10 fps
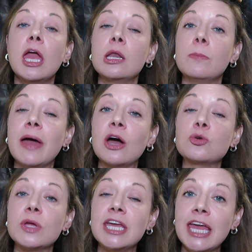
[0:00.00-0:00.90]
And a
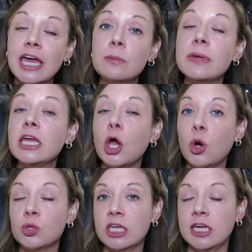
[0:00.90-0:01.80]
boundary can be
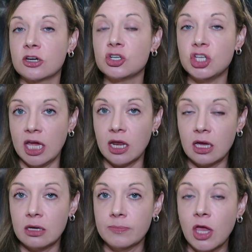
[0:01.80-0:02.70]
only
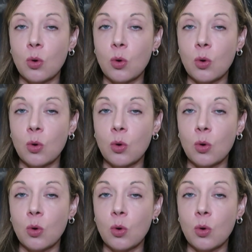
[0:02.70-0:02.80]
energetic.